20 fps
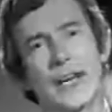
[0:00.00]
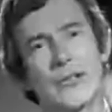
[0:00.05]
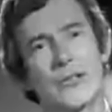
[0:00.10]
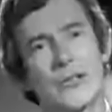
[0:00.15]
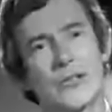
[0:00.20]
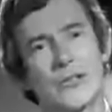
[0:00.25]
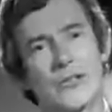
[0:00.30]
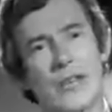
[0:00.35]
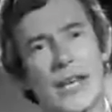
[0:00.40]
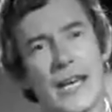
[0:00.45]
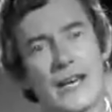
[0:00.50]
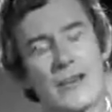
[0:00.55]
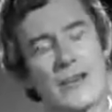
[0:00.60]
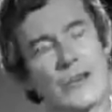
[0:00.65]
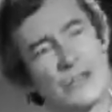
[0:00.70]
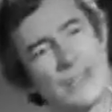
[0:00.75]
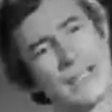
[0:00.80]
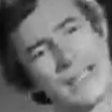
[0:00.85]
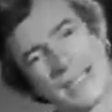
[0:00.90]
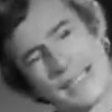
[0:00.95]
attracted you
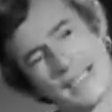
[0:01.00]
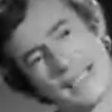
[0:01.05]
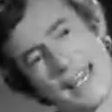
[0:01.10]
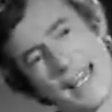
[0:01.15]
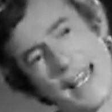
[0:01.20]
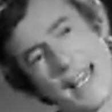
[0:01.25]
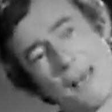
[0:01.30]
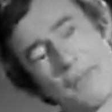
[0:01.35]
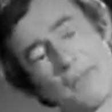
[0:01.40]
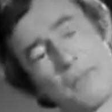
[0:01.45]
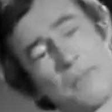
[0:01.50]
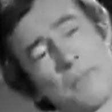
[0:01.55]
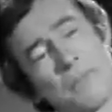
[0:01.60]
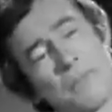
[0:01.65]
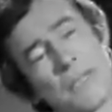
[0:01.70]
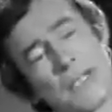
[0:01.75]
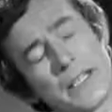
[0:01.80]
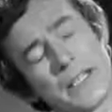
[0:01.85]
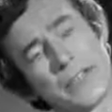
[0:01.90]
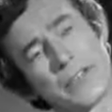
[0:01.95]
then to
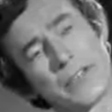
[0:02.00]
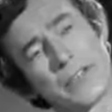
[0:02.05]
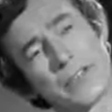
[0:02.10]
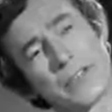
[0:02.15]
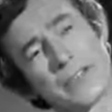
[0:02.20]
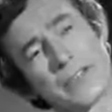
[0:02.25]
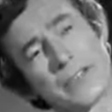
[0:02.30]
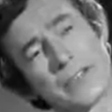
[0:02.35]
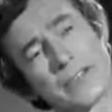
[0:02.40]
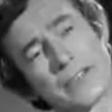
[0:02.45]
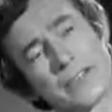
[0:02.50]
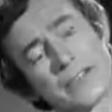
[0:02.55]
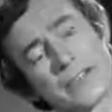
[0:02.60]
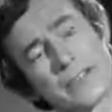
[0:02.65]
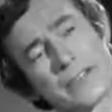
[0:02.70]
Islam in the first